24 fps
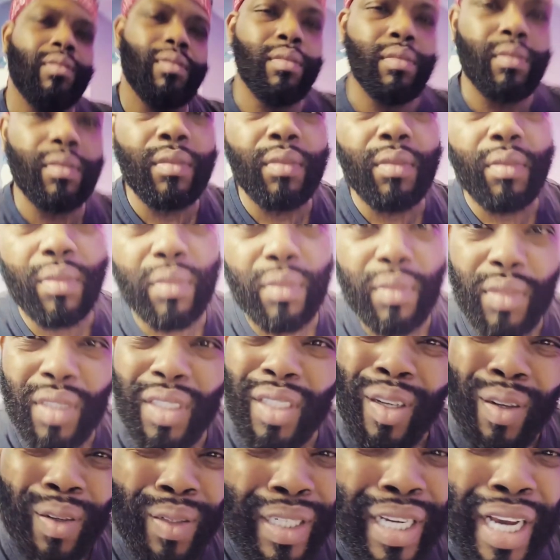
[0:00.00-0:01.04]
Demarco
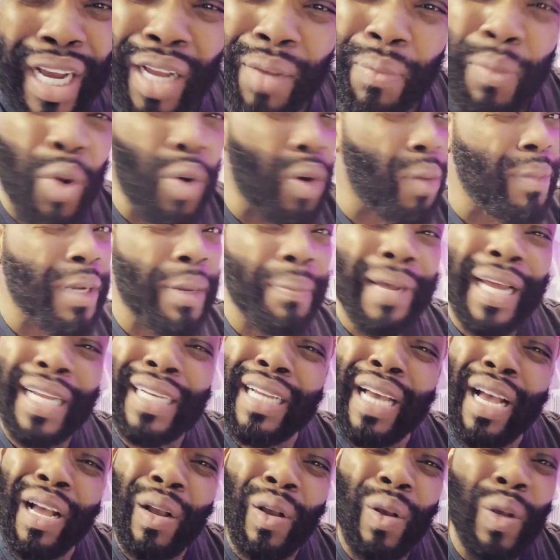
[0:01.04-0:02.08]
reaches out to
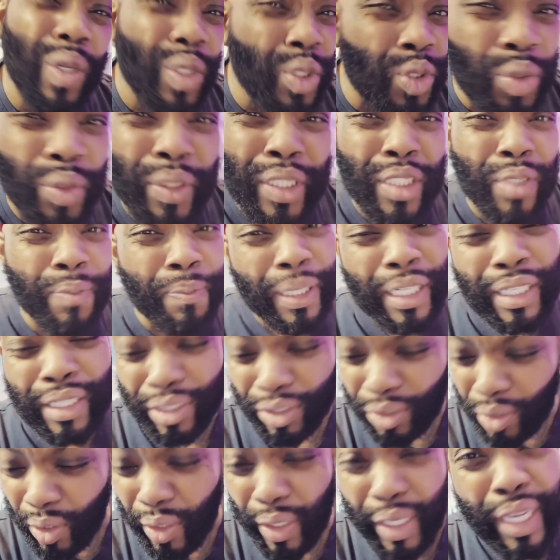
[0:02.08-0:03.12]
Konshens on his birthday.
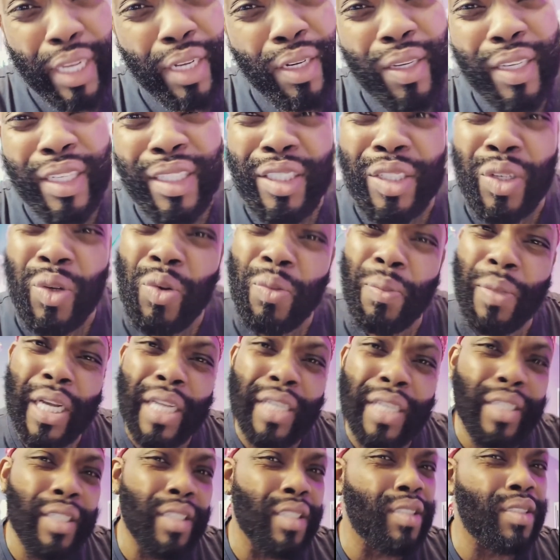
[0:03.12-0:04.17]
So I'm gonna say so I
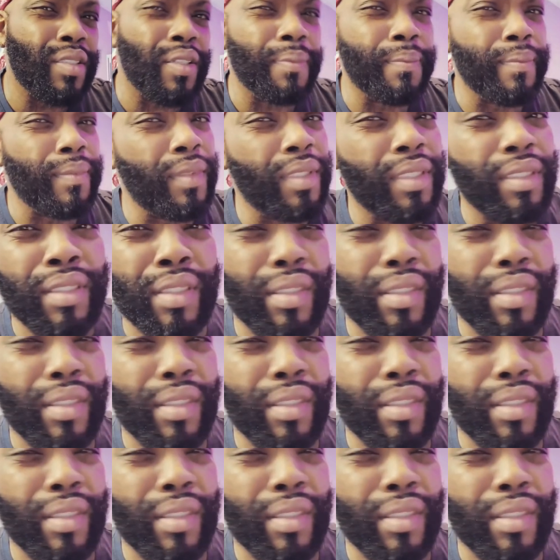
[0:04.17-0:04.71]
know so no no one